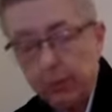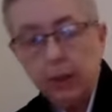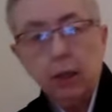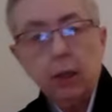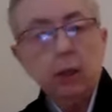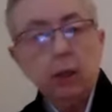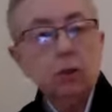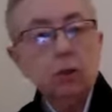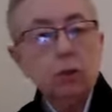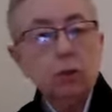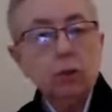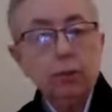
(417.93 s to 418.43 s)

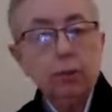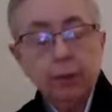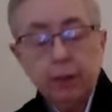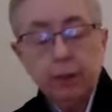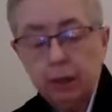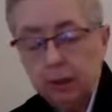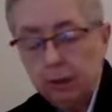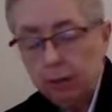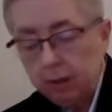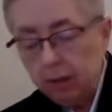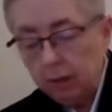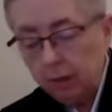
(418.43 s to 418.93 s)

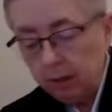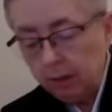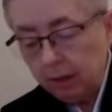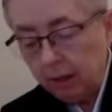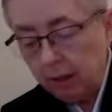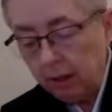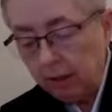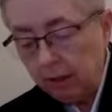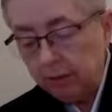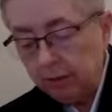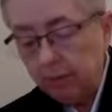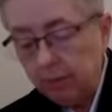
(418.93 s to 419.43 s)
intervenes in
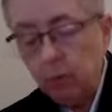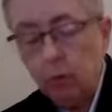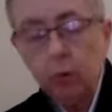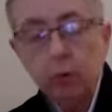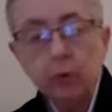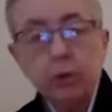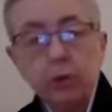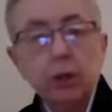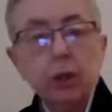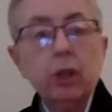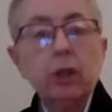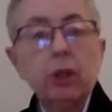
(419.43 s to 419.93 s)
life,
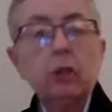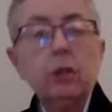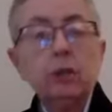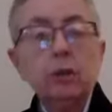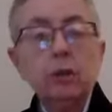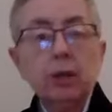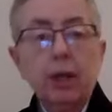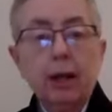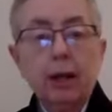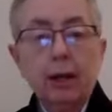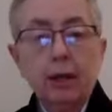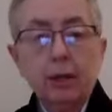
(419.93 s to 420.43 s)
or
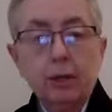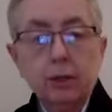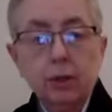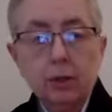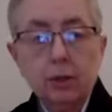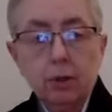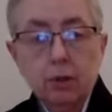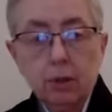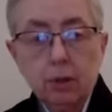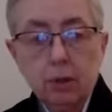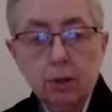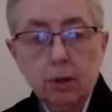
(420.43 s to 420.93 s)
judges
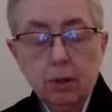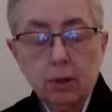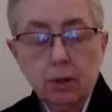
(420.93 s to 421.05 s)
actions.